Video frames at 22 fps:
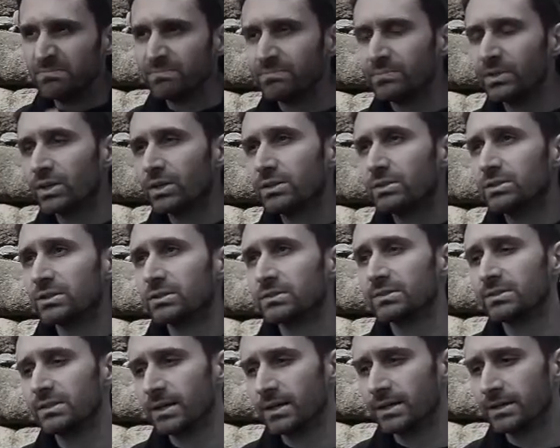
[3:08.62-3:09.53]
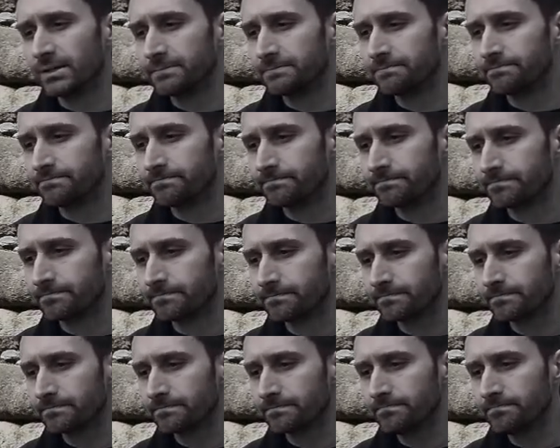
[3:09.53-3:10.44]
you can just uh,
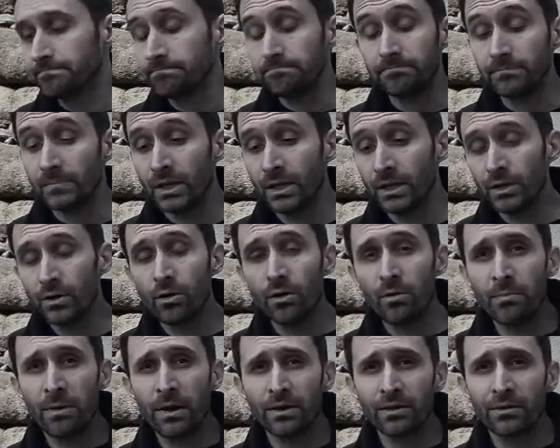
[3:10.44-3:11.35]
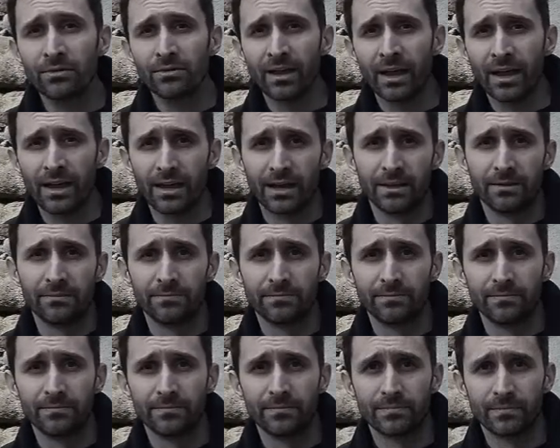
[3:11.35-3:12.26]
you can go about your day
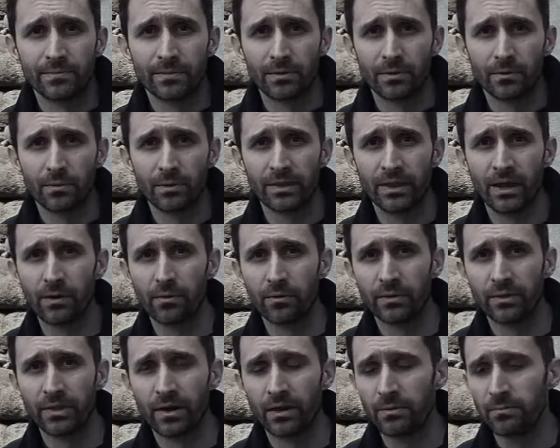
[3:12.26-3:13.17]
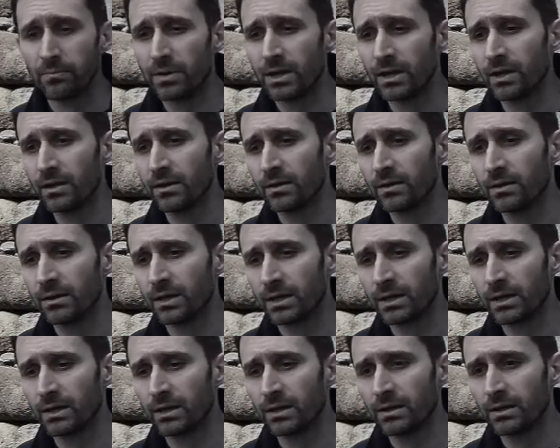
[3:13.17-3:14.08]
without without it being
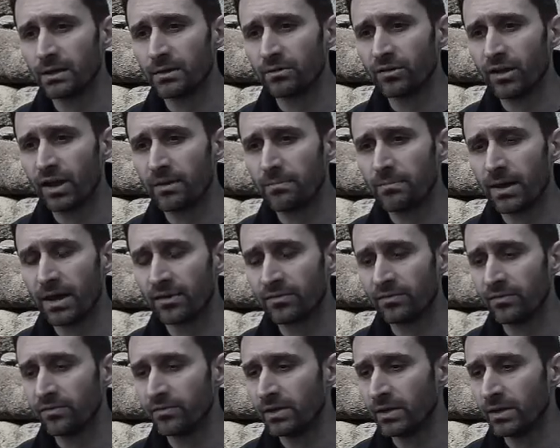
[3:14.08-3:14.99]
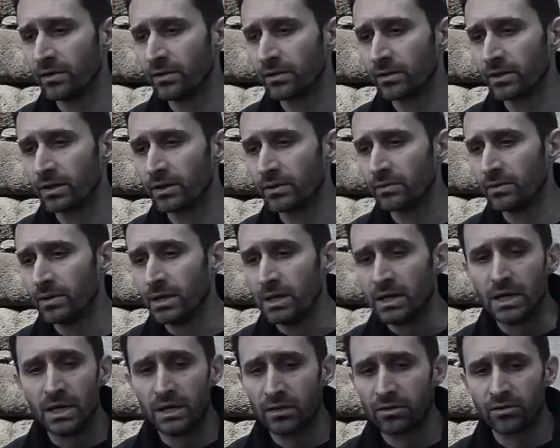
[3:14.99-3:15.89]
like a, a, giant massive deal you know
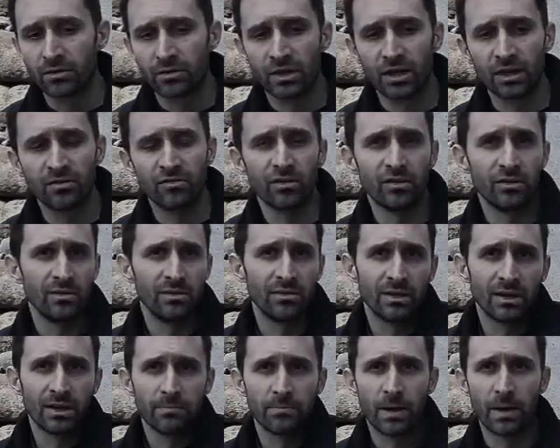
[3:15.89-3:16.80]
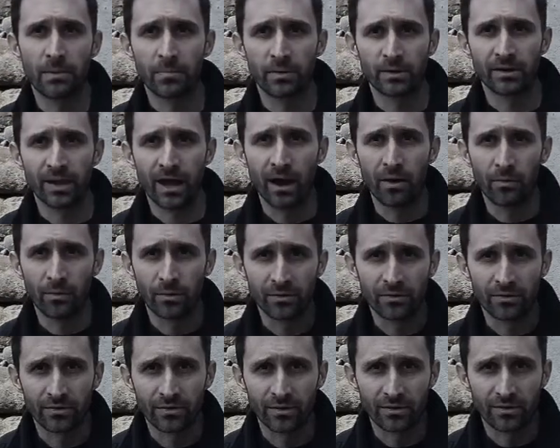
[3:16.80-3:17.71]
in your kitchen you got paper
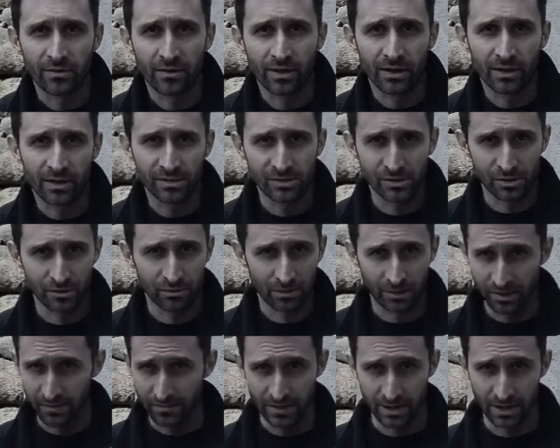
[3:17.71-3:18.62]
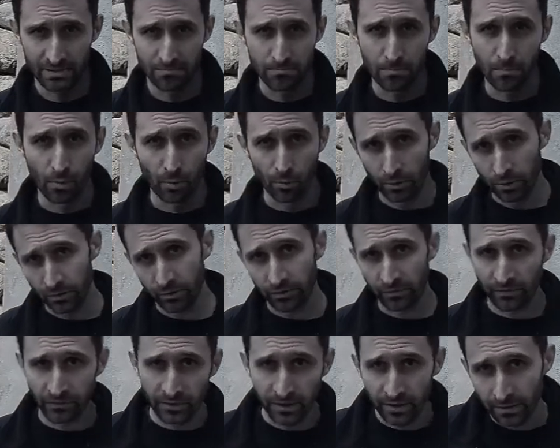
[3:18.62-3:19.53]
towels it's not because you're living in mortal
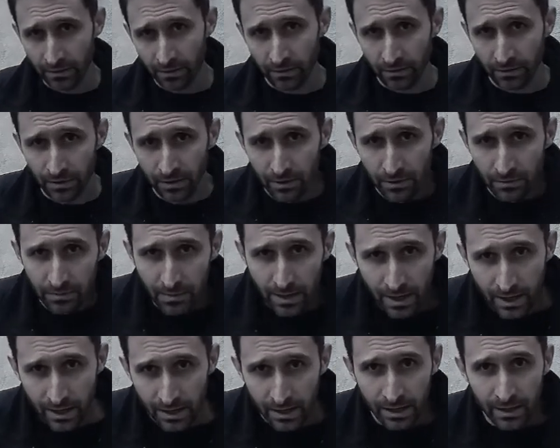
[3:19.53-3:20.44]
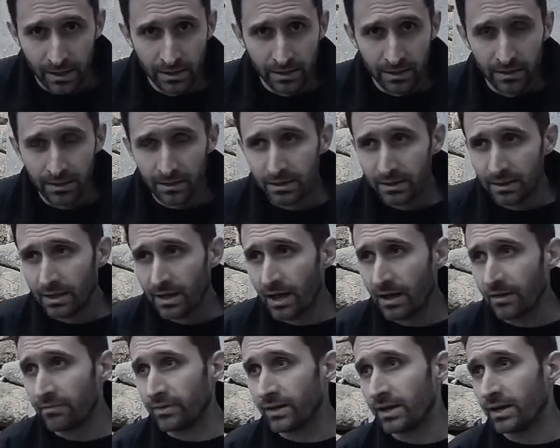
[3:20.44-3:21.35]
fear that you may
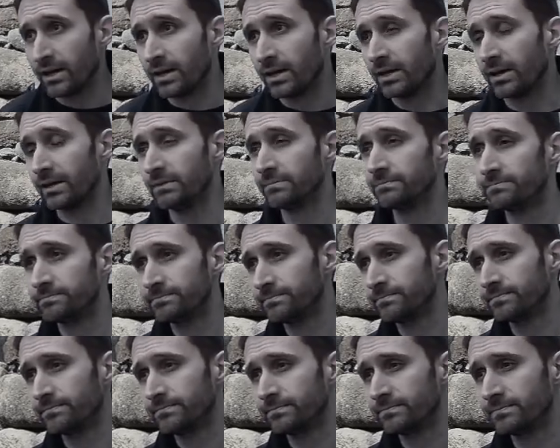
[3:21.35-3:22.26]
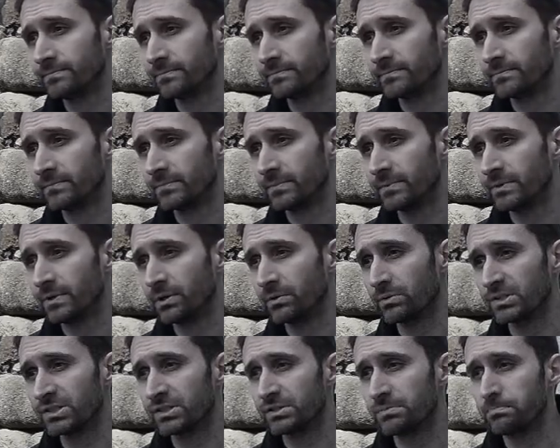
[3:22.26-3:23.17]
have a uh, you know
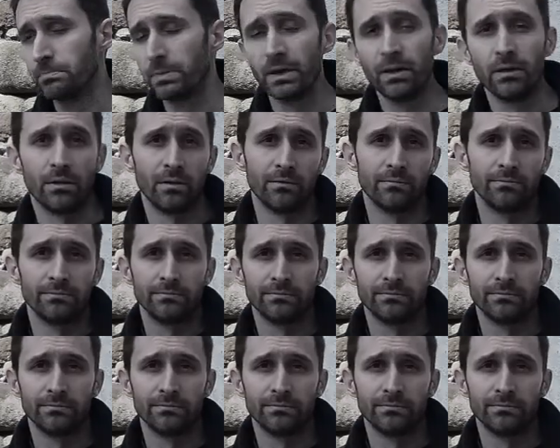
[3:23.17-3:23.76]
a spill